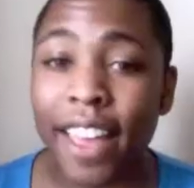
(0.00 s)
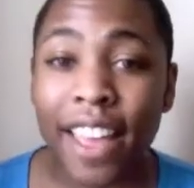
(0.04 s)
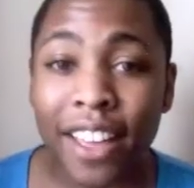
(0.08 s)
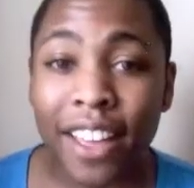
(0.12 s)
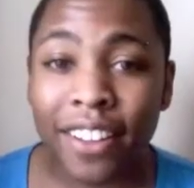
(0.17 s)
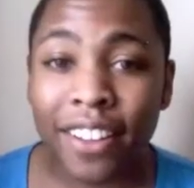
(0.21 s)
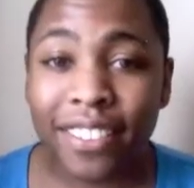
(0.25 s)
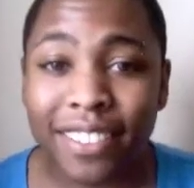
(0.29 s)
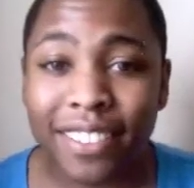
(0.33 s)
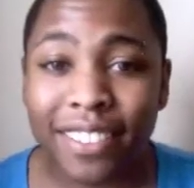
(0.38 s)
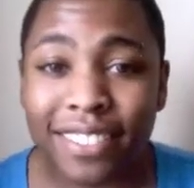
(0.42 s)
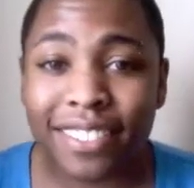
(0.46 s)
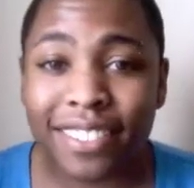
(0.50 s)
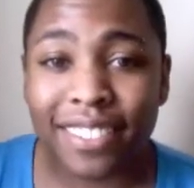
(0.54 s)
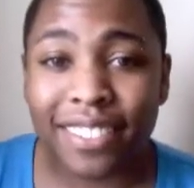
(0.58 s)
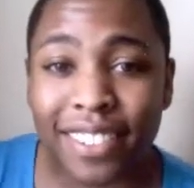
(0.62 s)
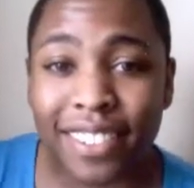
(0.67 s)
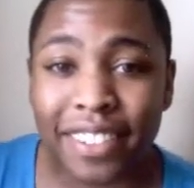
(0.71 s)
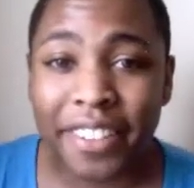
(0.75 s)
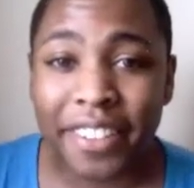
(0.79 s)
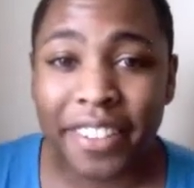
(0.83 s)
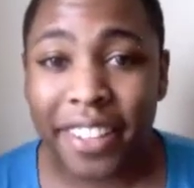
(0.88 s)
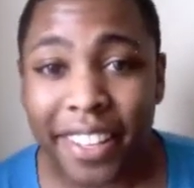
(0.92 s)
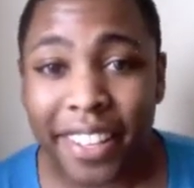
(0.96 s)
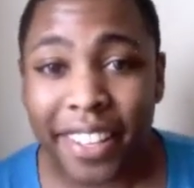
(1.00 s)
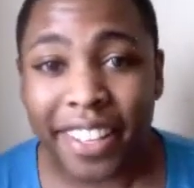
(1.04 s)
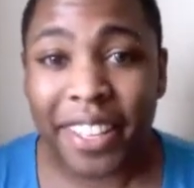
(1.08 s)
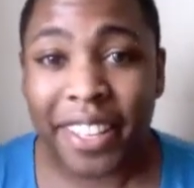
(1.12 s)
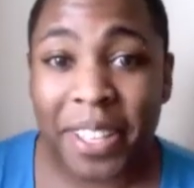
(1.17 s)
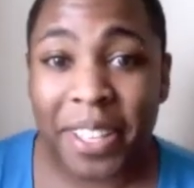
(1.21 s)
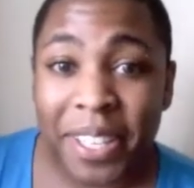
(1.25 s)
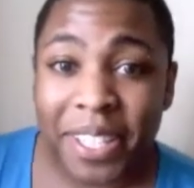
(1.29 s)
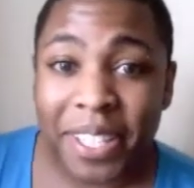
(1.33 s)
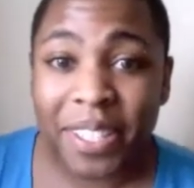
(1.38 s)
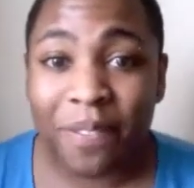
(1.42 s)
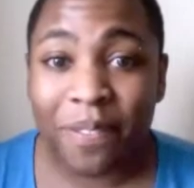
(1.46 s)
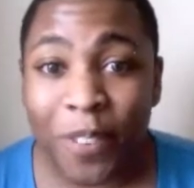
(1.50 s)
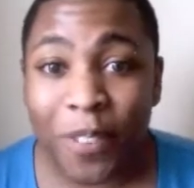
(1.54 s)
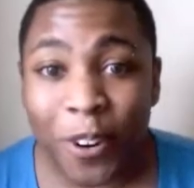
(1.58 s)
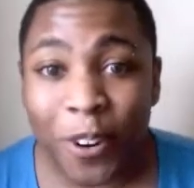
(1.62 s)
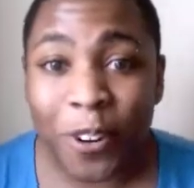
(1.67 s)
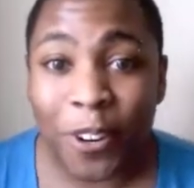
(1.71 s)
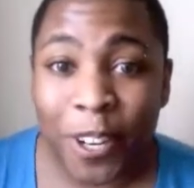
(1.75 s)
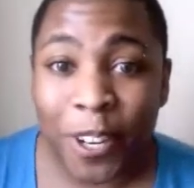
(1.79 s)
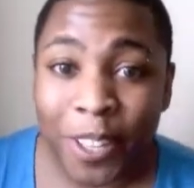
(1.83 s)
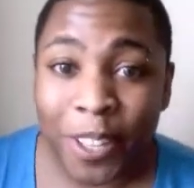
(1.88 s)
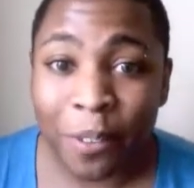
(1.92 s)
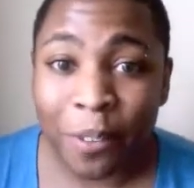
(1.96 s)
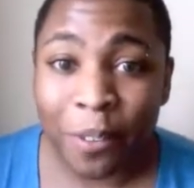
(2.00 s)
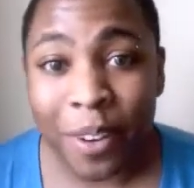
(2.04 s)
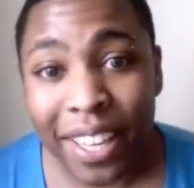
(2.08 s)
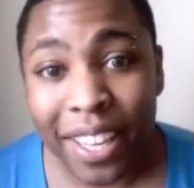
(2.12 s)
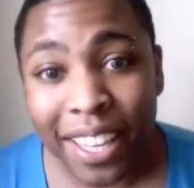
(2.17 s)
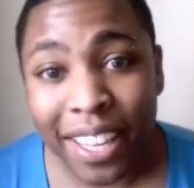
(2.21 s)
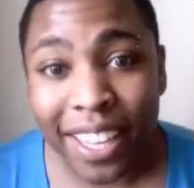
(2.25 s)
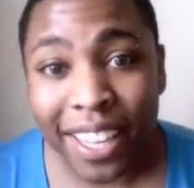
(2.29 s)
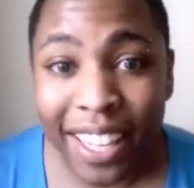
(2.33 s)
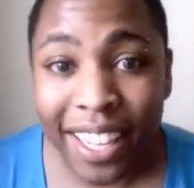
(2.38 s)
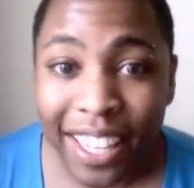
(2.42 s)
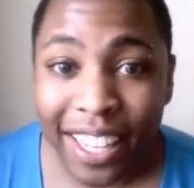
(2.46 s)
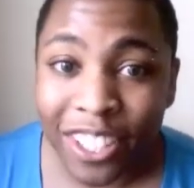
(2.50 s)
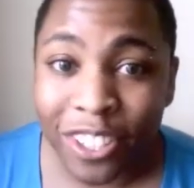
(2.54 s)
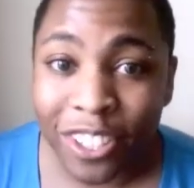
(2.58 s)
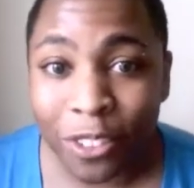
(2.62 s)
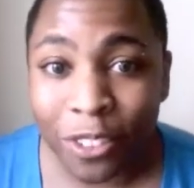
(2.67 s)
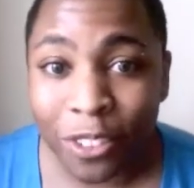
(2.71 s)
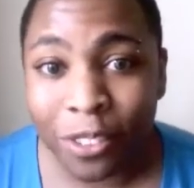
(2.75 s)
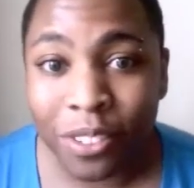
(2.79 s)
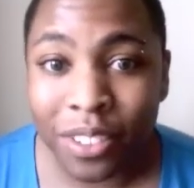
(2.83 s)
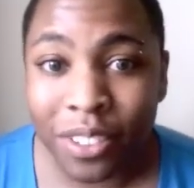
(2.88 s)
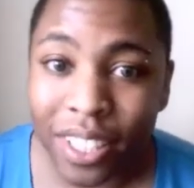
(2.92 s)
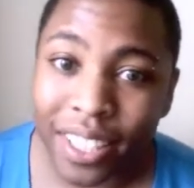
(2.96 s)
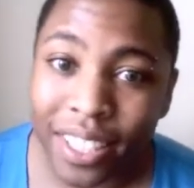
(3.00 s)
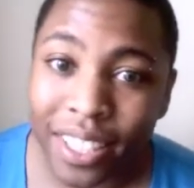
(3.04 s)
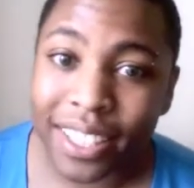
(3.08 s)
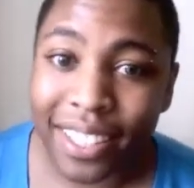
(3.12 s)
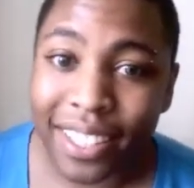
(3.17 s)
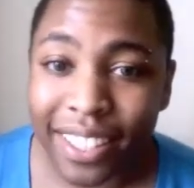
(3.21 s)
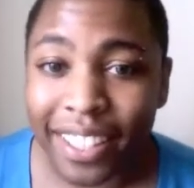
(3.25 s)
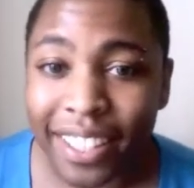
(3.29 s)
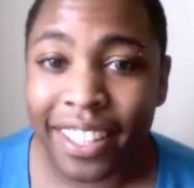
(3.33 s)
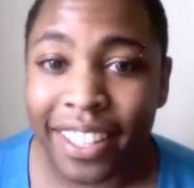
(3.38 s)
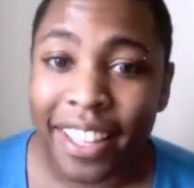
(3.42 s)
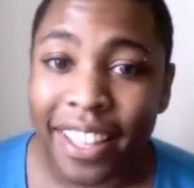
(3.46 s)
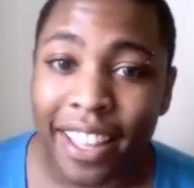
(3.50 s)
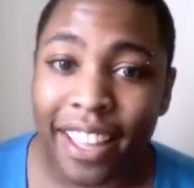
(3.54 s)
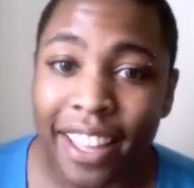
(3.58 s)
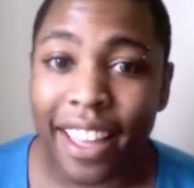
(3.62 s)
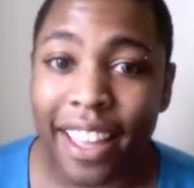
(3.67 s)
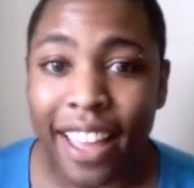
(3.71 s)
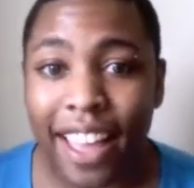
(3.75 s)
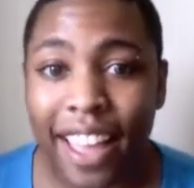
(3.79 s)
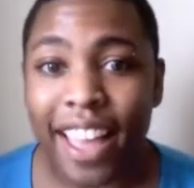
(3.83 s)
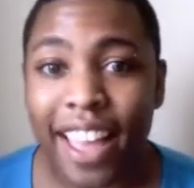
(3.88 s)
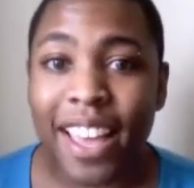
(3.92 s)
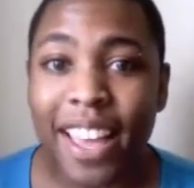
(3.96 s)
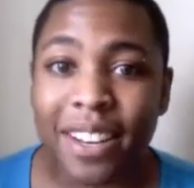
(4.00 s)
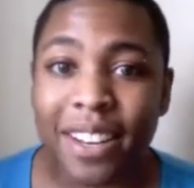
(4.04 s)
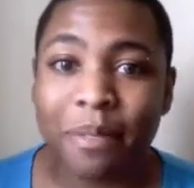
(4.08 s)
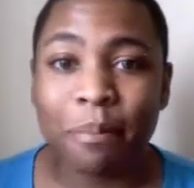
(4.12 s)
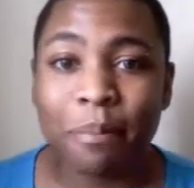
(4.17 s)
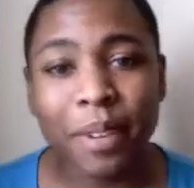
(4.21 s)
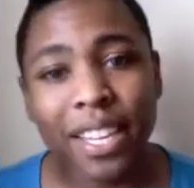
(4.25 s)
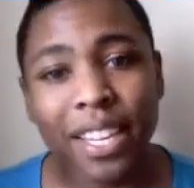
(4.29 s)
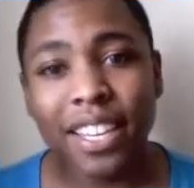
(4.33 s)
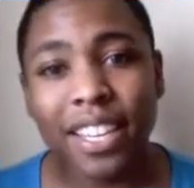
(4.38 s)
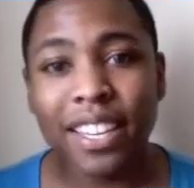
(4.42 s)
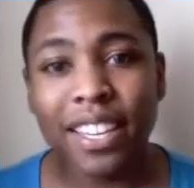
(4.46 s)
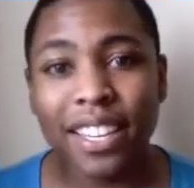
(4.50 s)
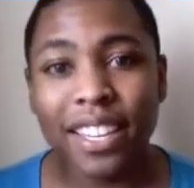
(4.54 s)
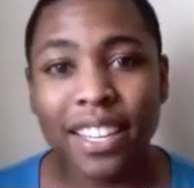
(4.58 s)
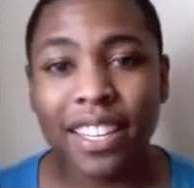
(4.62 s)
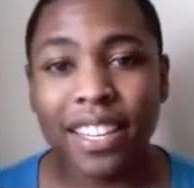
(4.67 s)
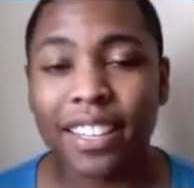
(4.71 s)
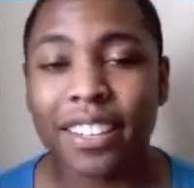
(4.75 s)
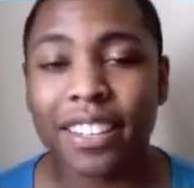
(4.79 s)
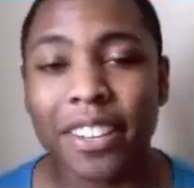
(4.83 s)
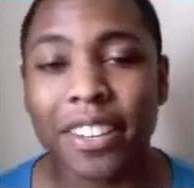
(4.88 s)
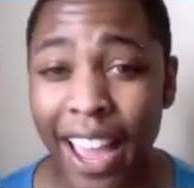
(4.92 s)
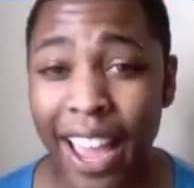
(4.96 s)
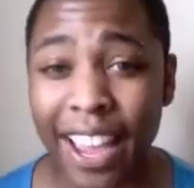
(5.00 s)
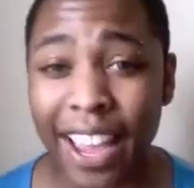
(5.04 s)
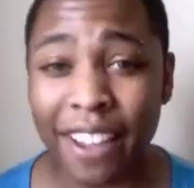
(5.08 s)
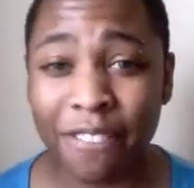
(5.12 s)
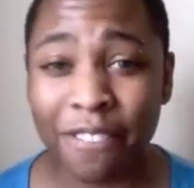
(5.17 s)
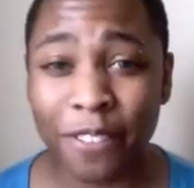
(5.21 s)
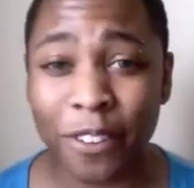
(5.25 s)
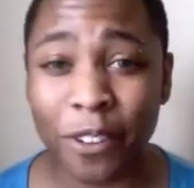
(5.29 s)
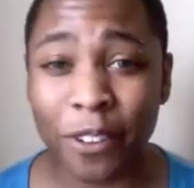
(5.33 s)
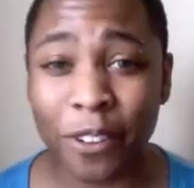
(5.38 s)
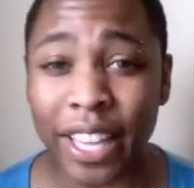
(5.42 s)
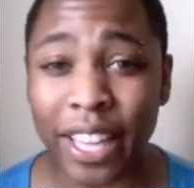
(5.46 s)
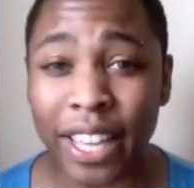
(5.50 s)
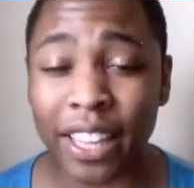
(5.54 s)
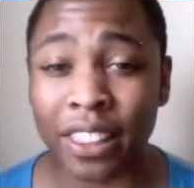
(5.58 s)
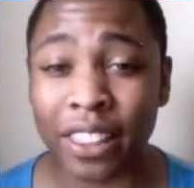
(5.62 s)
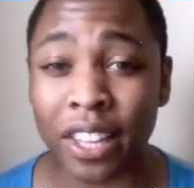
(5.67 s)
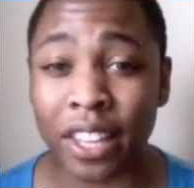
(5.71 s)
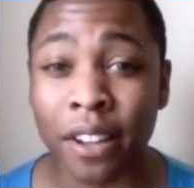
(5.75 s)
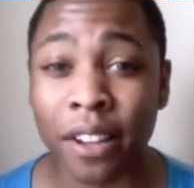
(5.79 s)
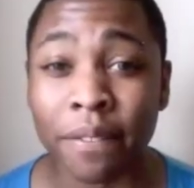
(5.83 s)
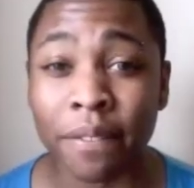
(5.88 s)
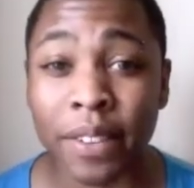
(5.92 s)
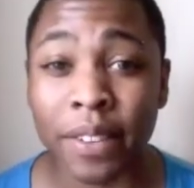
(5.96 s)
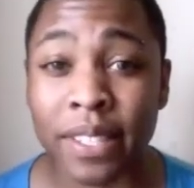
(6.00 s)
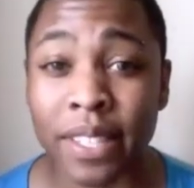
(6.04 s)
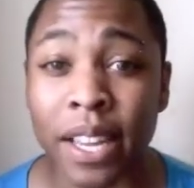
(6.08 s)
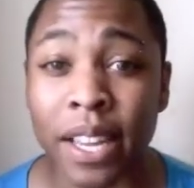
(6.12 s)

L is for the way you look at me. No, I feel that love is